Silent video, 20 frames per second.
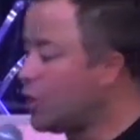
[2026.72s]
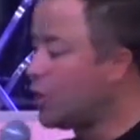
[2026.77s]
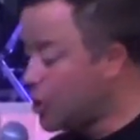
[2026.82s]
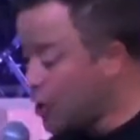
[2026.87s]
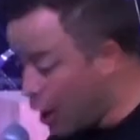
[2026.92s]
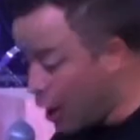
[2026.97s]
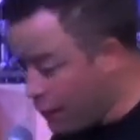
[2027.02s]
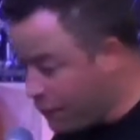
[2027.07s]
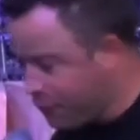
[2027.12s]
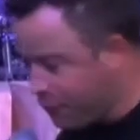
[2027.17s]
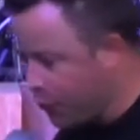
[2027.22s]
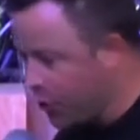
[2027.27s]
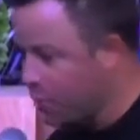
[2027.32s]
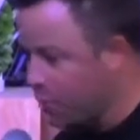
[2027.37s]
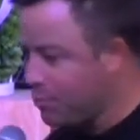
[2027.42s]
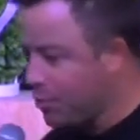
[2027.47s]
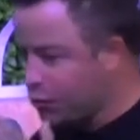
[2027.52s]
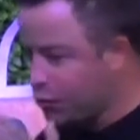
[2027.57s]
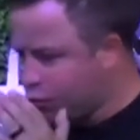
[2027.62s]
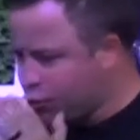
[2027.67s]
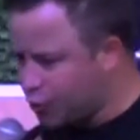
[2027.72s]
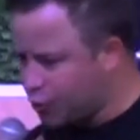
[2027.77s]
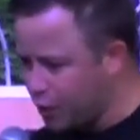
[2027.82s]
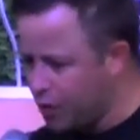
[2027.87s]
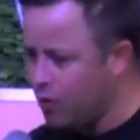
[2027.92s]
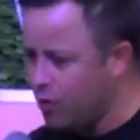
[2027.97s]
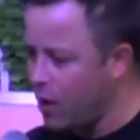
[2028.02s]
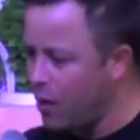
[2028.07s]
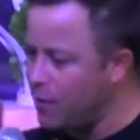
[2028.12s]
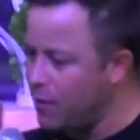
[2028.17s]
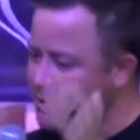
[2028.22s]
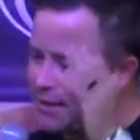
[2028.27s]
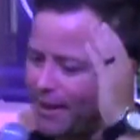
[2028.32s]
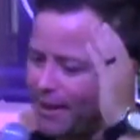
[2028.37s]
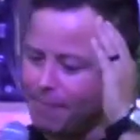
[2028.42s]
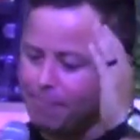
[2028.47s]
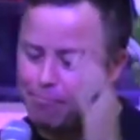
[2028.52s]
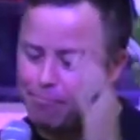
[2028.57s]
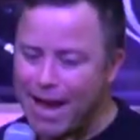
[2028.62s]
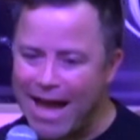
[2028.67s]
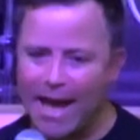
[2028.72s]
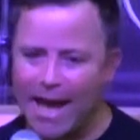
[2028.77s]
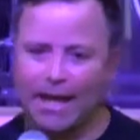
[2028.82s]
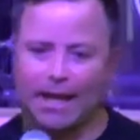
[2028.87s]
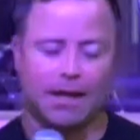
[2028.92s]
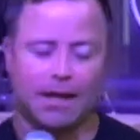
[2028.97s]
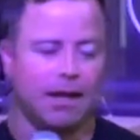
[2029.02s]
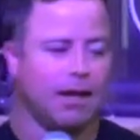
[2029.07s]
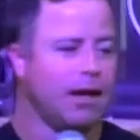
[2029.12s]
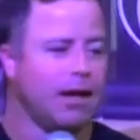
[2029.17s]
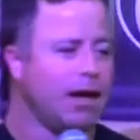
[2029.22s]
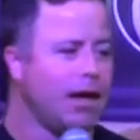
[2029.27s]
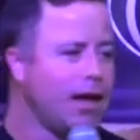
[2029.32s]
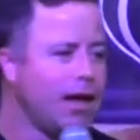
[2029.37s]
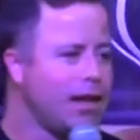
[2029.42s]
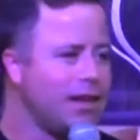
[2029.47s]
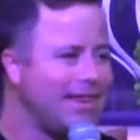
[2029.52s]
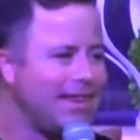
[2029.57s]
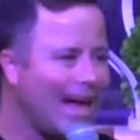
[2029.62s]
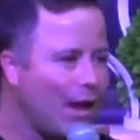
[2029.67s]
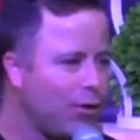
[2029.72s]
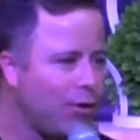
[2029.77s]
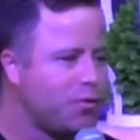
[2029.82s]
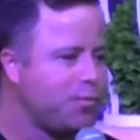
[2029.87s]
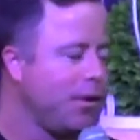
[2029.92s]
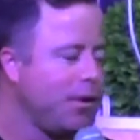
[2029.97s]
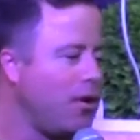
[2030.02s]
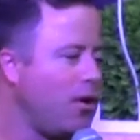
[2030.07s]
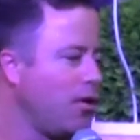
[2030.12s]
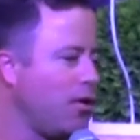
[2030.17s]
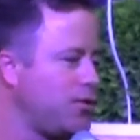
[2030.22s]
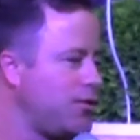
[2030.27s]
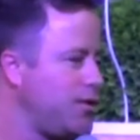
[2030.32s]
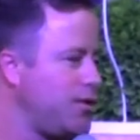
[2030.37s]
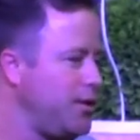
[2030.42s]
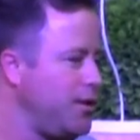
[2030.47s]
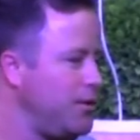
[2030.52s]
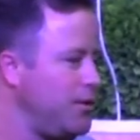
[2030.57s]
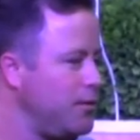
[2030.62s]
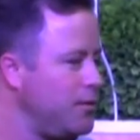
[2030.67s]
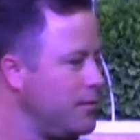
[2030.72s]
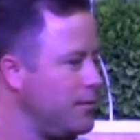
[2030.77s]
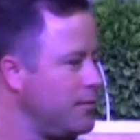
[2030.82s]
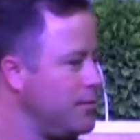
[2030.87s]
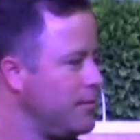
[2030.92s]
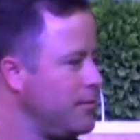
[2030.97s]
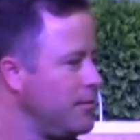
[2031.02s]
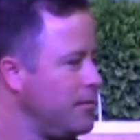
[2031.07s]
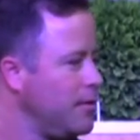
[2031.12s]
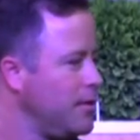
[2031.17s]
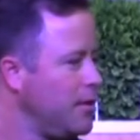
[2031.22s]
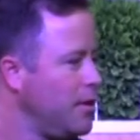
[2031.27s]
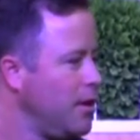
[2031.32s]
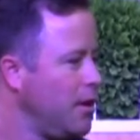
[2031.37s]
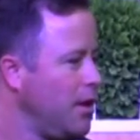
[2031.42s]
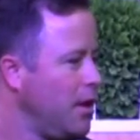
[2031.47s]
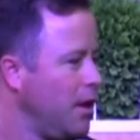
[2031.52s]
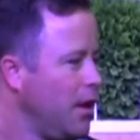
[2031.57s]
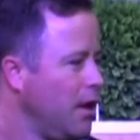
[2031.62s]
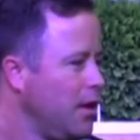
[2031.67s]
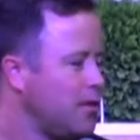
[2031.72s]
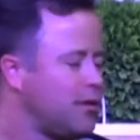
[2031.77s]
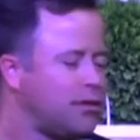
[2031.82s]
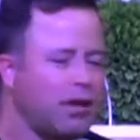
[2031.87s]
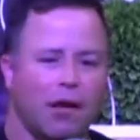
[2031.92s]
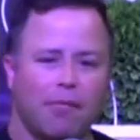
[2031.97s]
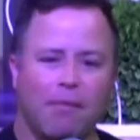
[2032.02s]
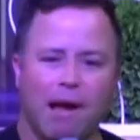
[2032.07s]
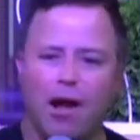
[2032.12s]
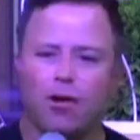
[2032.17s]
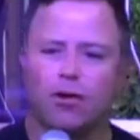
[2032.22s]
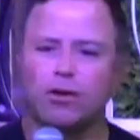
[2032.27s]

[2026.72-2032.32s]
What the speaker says: go for it. Pursue, go and take back that which belongs to you. Somehow